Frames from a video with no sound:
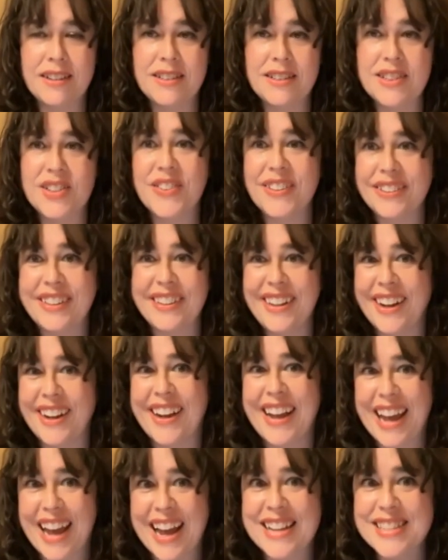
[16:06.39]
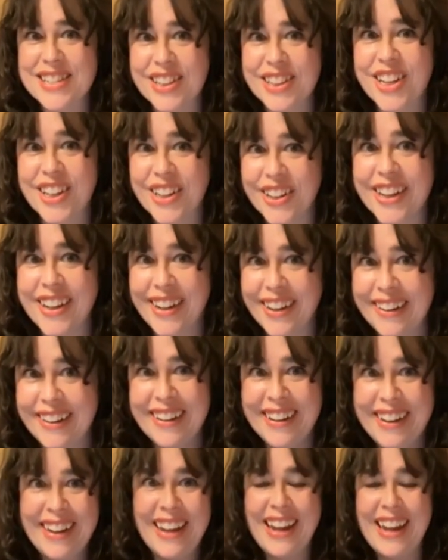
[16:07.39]
So, you know, it has to look good.
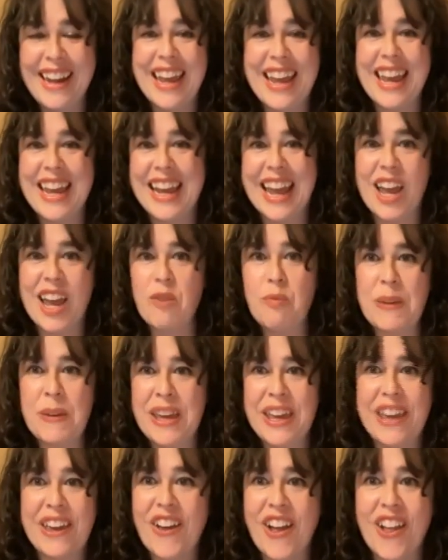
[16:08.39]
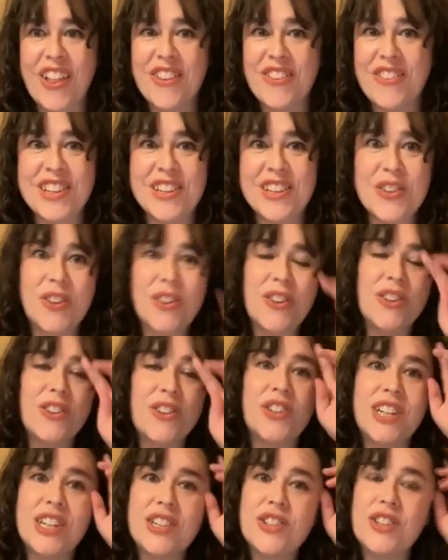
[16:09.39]
It can't be all of these old
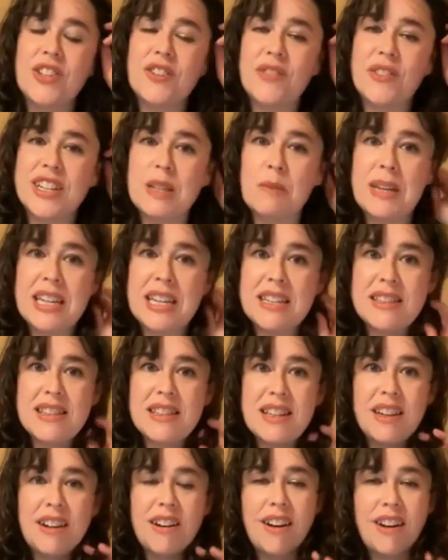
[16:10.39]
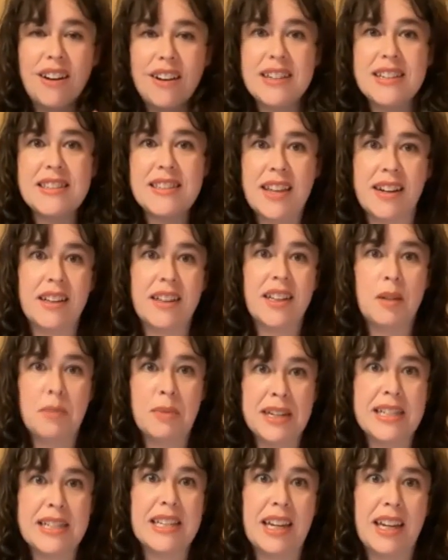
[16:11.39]
traditional recipes that aren't aesthetically
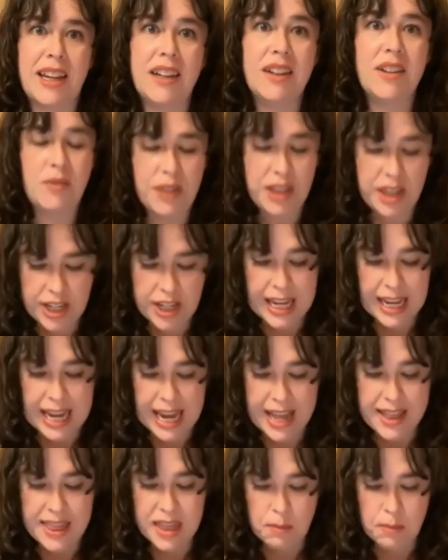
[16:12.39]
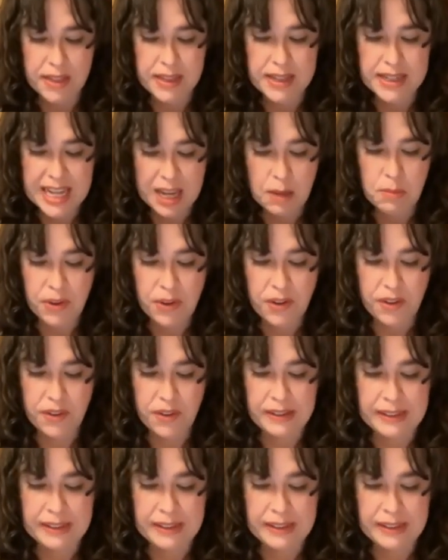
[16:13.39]
pleasing when looking at them on the table.